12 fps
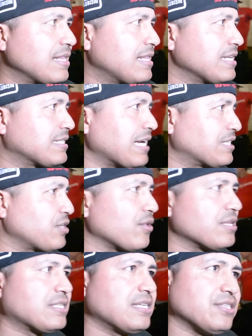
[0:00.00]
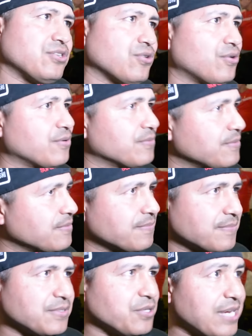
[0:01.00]
I tell these kids, you
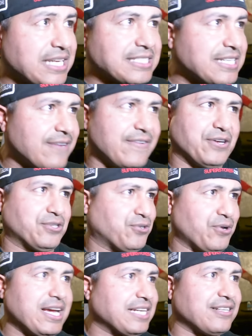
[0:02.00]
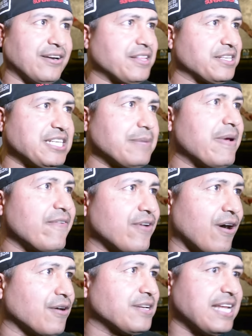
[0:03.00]
know, you guys live here, so you guys are in the gym
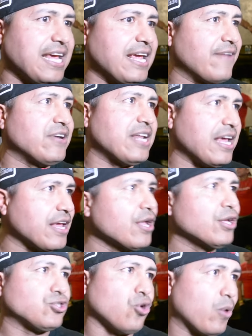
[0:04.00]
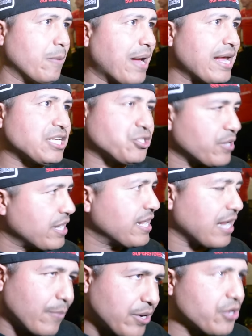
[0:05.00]
all day, every day. So when Mike's
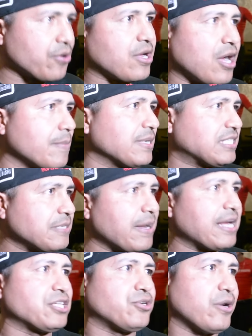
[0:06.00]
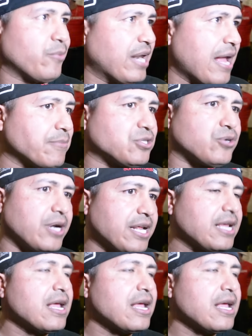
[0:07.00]
training, I want you to come and see Mike train. When Abner's training,